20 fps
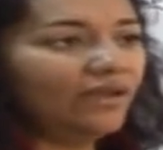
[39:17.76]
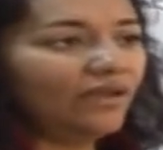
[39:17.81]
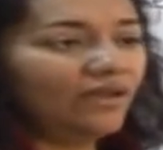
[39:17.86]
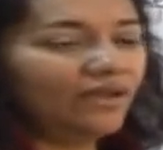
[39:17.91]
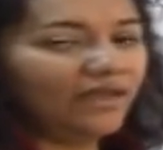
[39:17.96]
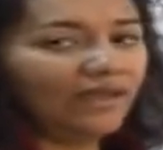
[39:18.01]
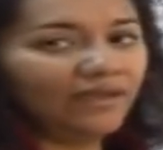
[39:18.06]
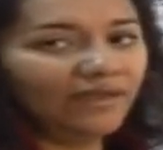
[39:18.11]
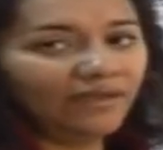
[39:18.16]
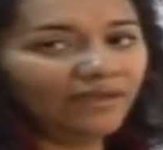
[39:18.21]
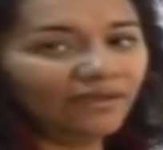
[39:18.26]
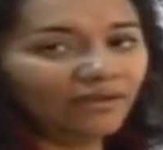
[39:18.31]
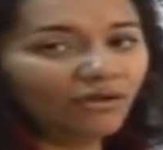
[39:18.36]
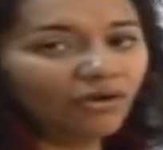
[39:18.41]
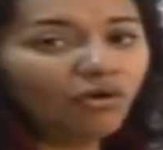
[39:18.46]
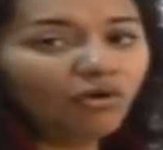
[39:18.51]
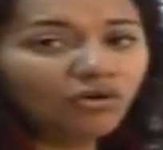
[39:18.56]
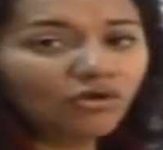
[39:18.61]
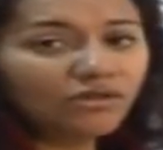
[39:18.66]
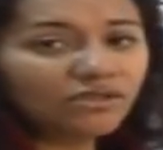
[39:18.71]
a
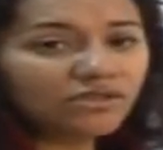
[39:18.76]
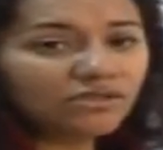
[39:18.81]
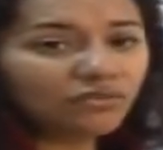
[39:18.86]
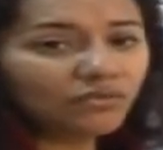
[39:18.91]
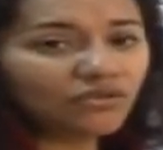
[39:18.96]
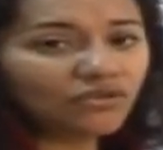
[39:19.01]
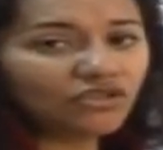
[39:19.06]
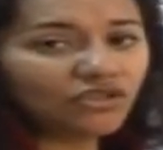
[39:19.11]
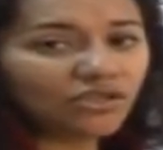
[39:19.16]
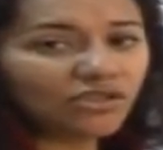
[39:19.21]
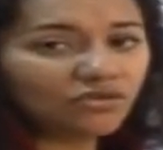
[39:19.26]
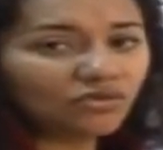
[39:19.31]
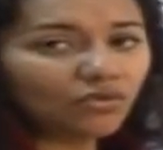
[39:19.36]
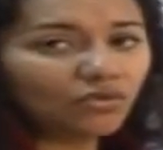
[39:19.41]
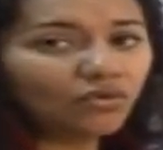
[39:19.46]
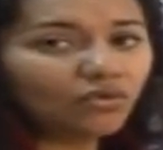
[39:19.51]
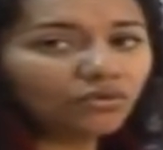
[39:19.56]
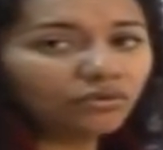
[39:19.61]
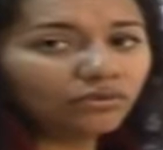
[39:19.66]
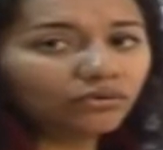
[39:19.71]
horse, which is
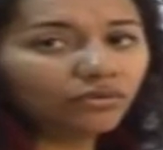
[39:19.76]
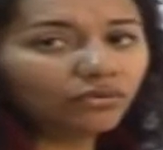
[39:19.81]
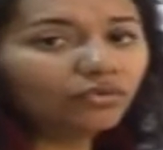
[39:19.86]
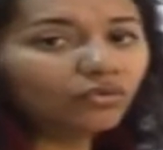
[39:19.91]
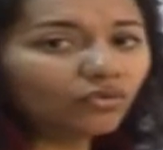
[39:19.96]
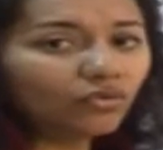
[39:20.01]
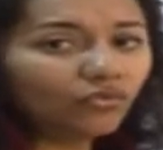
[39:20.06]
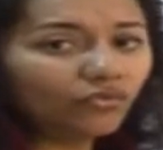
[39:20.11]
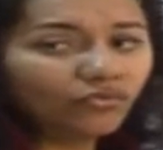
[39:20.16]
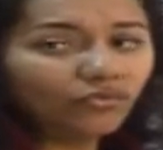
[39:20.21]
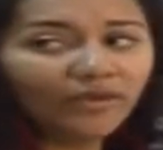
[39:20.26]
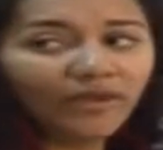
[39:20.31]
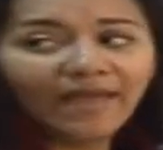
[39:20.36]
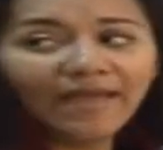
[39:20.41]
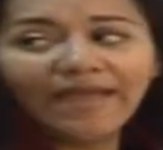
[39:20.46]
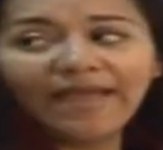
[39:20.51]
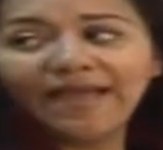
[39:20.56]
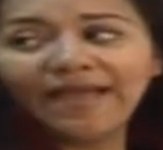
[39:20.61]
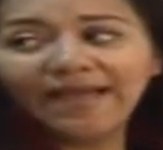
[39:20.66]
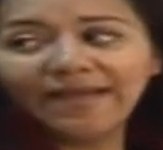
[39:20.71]
called hoof,
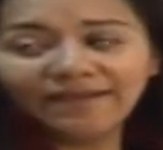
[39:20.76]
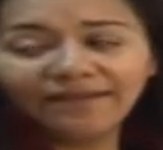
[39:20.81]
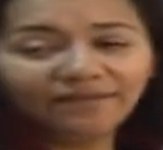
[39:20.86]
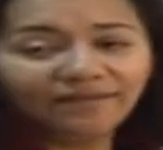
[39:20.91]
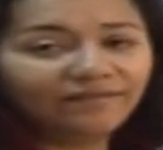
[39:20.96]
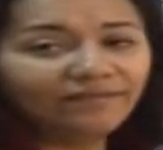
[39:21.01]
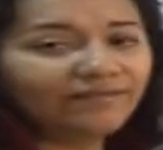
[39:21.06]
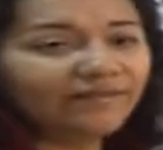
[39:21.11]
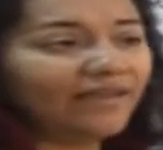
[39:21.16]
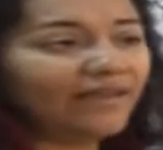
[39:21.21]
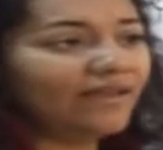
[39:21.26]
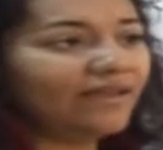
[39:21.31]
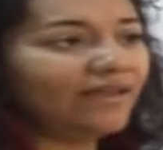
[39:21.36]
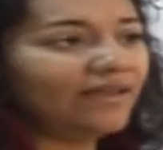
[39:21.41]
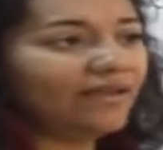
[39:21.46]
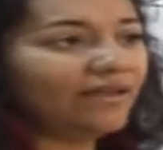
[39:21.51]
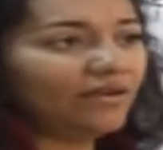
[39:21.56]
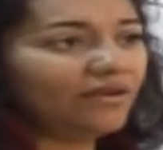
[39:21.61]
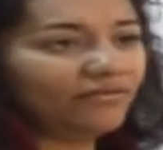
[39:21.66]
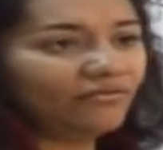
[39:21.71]
and
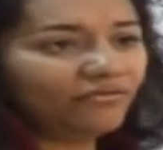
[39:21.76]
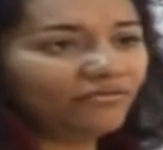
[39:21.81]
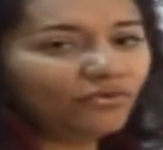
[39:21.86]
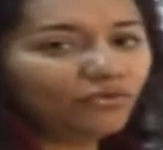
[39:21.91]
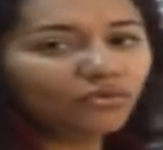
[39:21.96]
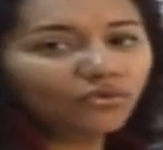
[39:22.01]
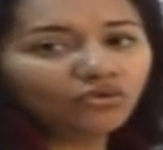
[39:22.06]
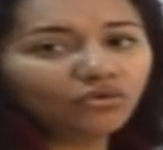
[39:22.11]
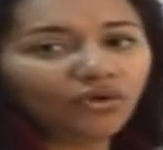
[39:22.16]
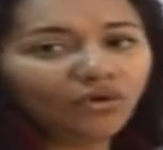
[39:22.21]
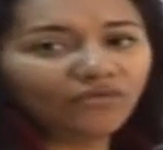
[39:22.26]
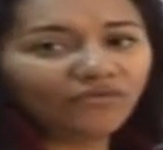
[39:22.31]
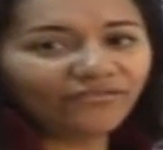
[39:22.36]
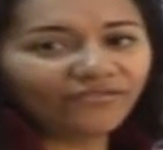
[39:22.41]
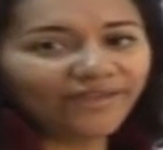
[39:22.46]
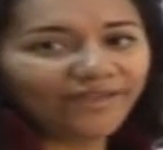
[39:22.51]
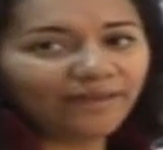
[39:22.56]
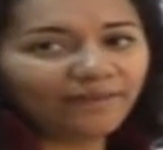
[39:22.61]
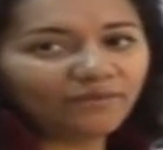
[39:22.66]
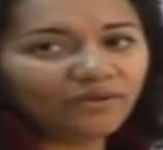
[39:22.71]
the foot
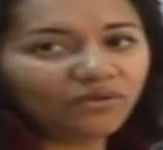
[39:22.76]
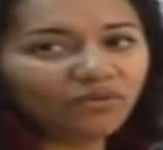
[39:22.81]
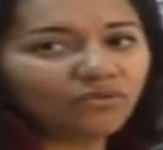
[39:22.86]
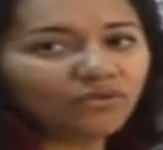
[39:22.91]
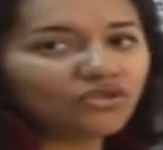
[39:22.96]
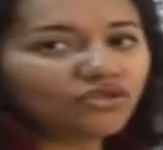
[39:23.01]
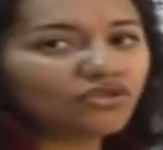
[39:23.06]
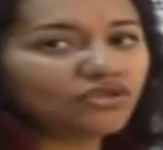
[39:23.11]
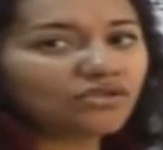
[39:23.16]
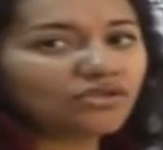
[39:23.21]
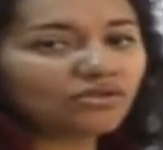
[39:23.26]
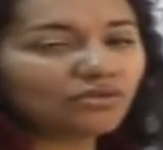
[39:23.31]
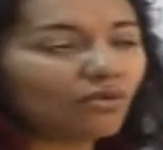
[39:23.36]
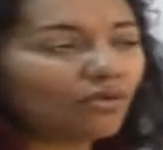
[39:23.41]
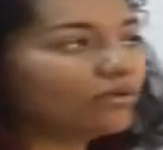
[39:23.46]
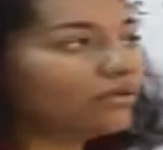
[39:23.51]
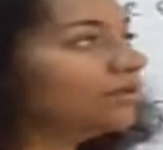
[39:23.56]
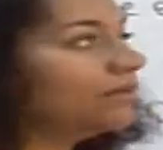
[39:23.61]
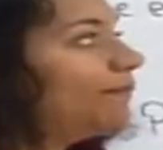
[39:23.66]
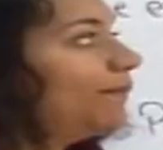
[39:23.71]
of camel, which is
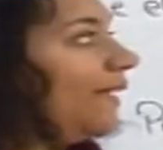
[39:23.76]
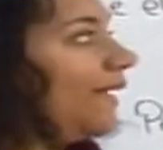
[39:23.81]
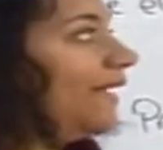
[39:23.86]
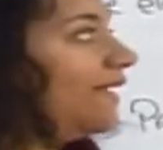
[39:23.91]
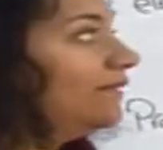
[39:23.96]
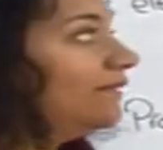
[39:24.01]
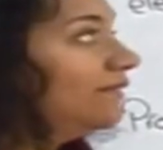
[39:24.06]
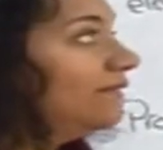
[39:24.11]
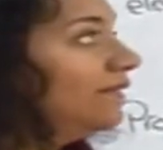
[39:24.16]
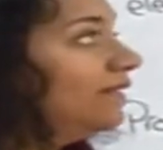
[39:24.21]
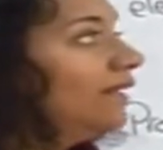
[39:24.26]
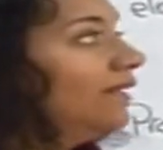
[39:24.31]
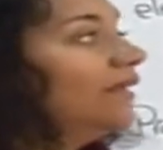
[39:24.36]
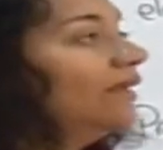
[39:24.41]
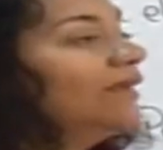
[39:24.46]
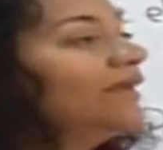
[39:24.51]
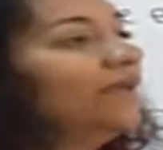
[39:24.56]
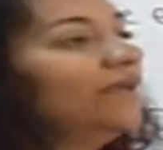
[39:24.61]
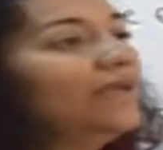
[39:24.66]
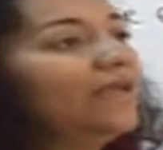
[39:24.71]
called pad.
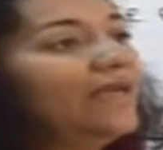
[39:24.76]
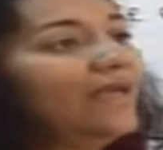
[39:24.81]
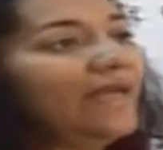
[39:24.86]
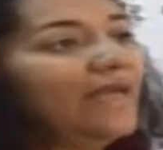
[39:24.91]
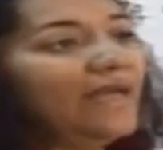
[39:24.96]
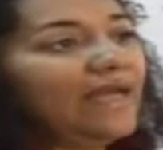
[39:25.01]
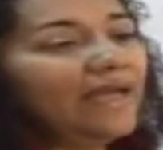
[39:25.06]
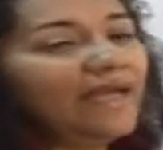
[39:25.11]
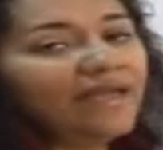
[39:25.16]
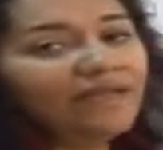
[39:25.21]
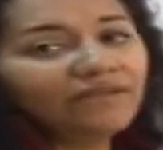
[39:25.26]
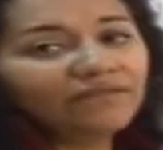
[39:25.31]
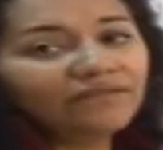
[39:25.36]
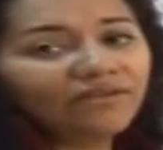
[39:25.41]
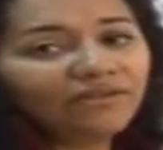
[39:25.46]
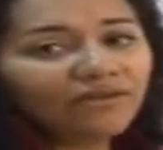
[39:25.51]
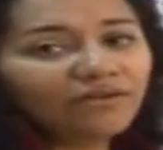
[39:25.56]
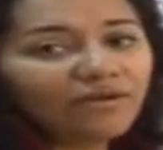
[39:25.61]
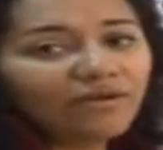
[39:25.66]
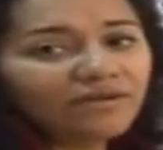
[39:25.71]
And
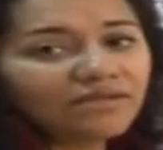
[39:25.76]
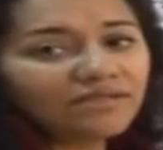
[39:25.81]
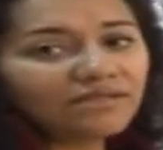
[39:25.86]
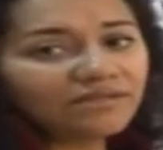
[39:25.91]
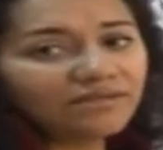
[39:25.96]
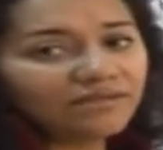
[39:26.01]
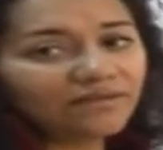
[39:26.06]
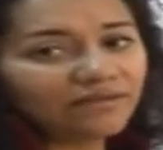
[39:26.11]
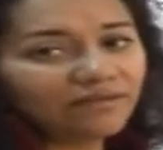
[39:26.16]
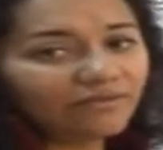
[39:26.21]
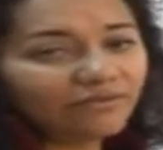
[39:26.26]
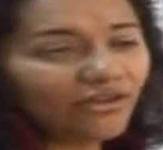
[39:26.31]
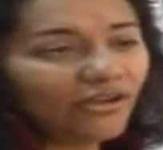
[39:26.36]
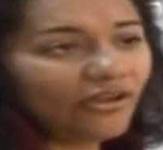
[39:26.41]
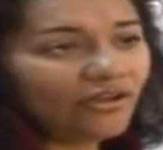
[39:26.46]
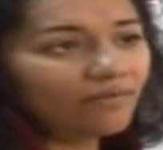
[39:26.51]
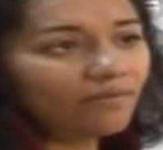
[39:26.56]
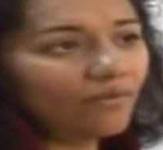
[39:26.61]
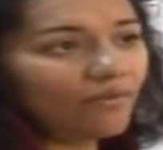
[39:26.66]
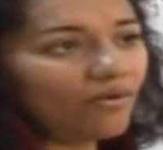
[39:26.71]
the last
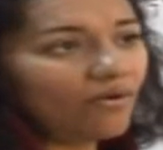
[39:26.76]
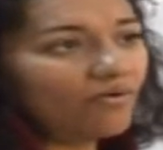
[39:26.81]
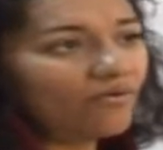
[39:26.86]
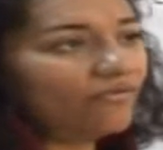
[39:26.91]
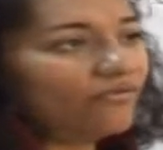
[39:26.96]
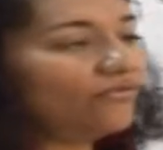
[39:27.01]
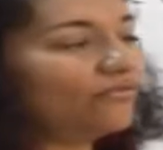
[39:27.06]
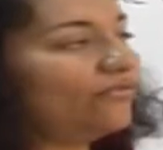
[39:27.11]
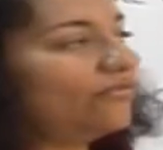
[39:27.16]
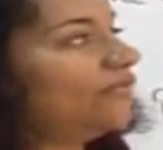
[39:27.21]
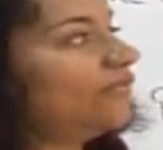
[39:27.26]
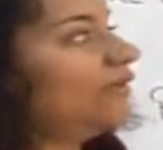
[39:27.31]
type of